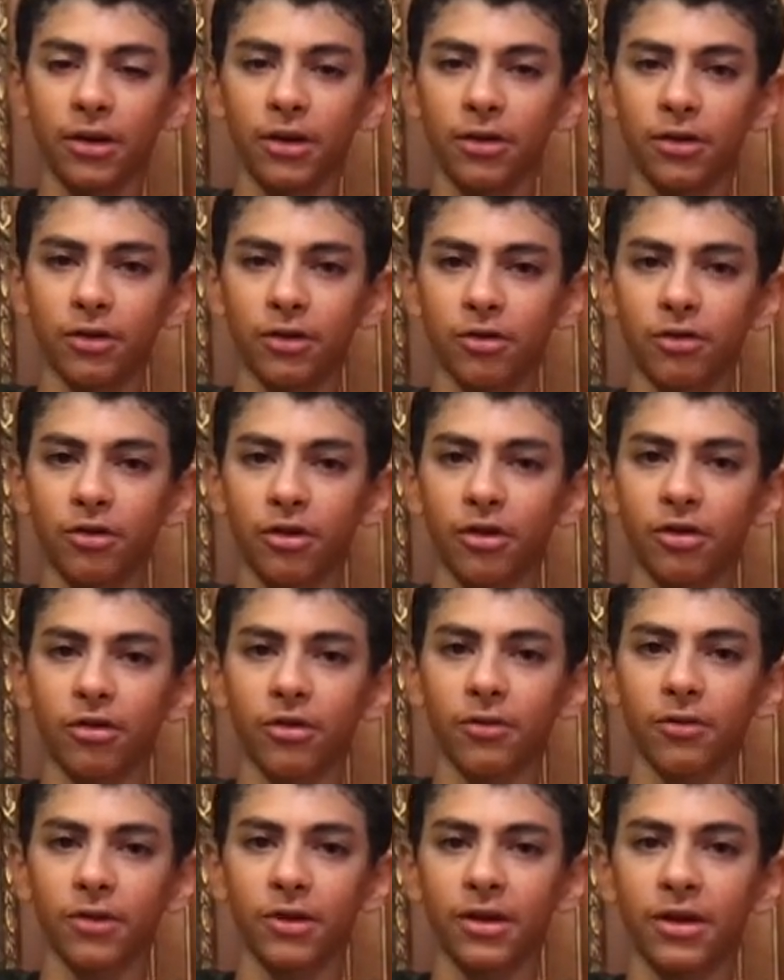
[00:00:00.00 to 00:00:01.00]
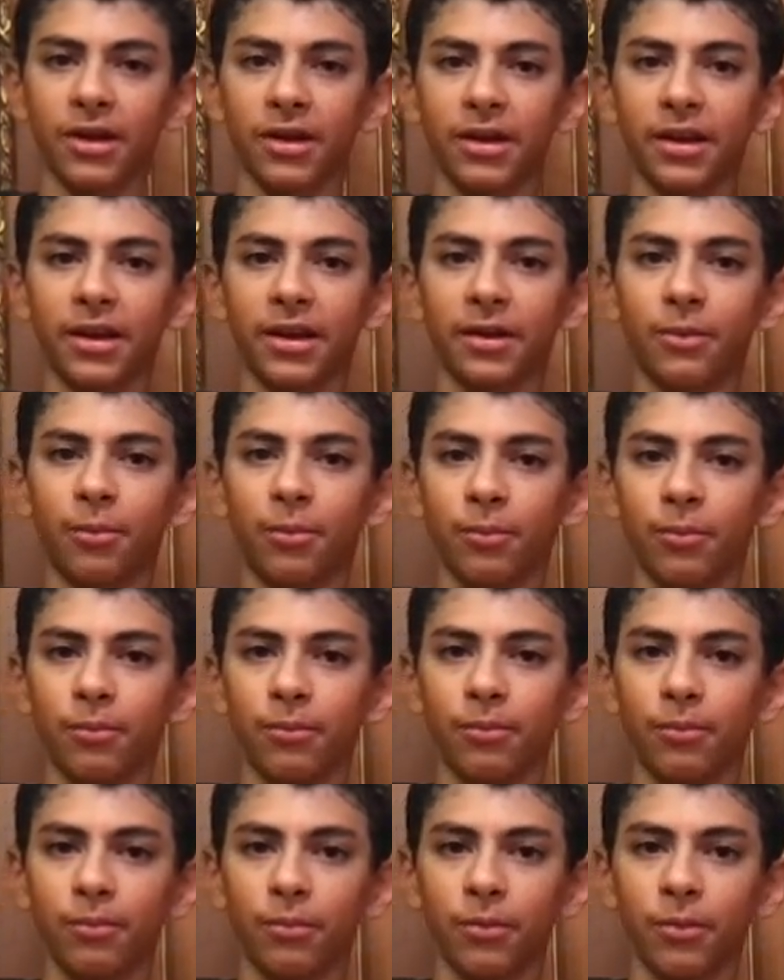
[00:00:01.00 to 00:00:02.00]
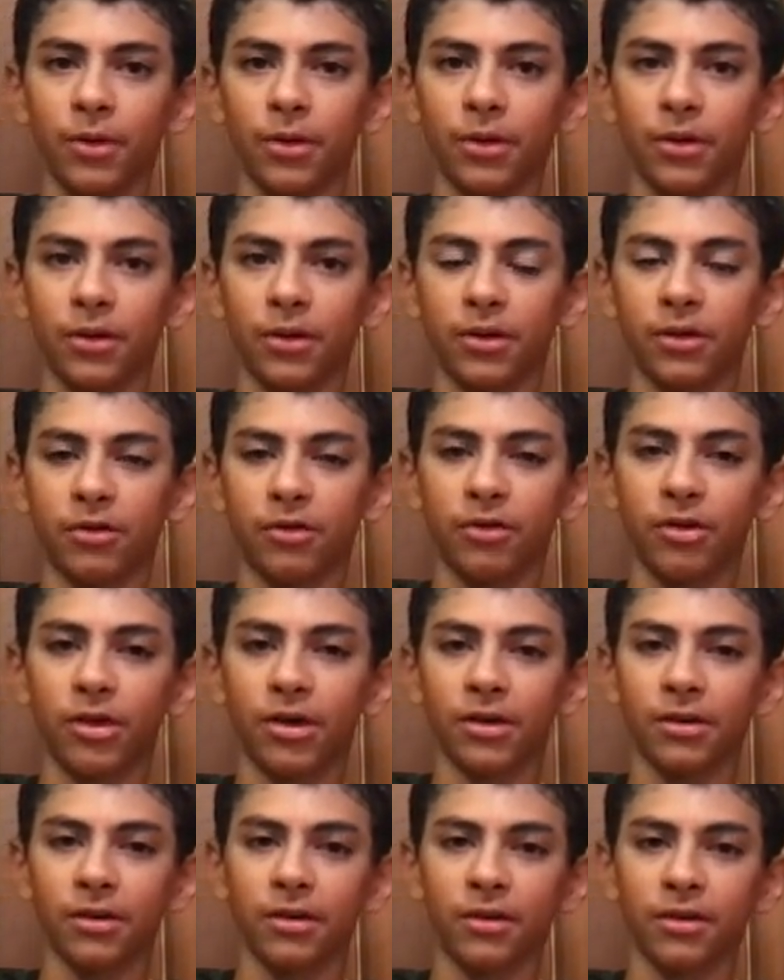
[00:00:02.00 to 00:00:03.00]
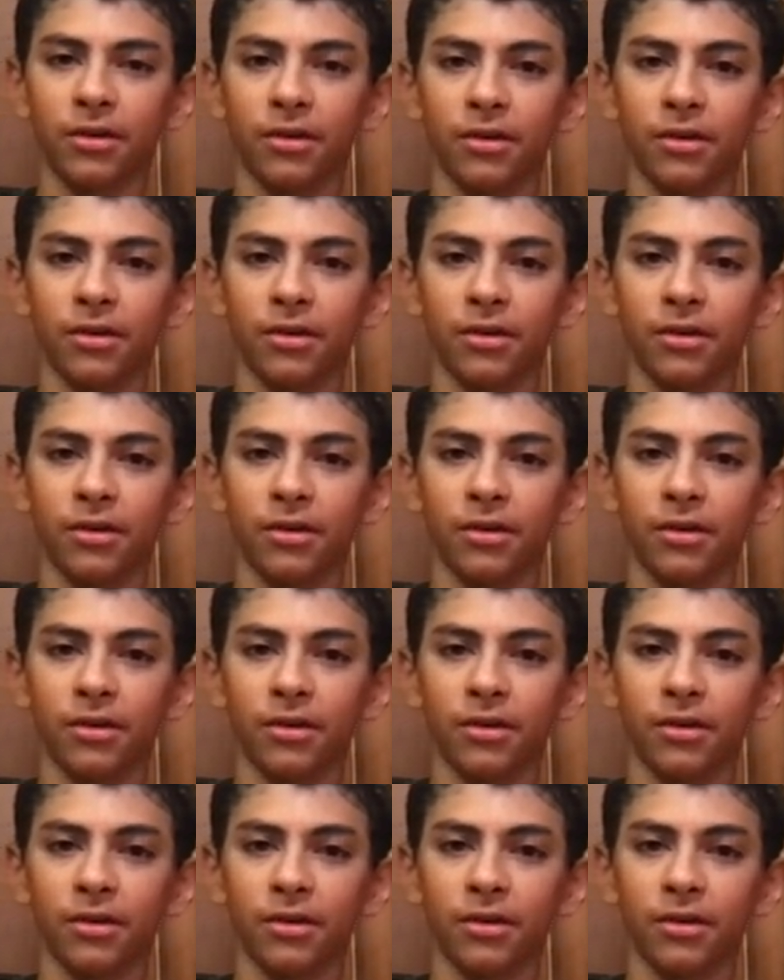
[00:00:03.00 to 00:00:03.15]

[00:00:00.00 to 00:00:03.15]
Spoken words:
in the structure of the DNA strand.